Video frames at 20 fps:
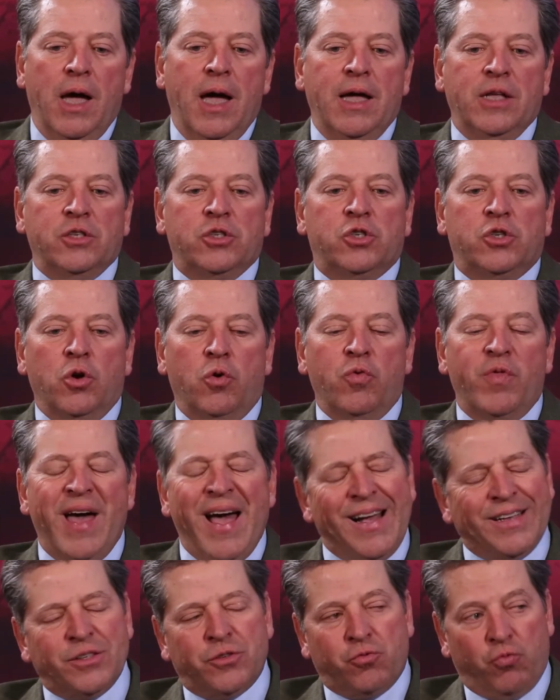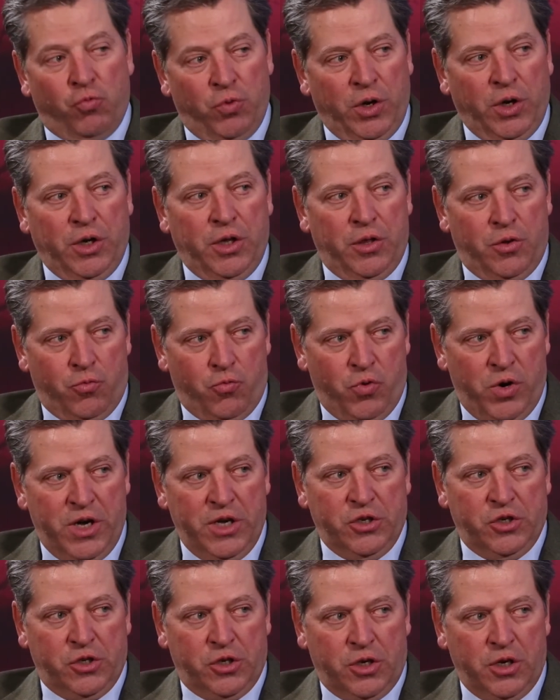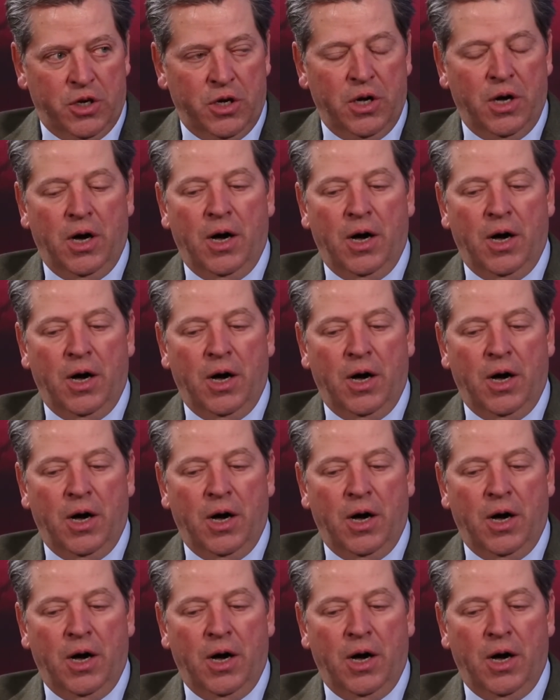And so that's really the risk.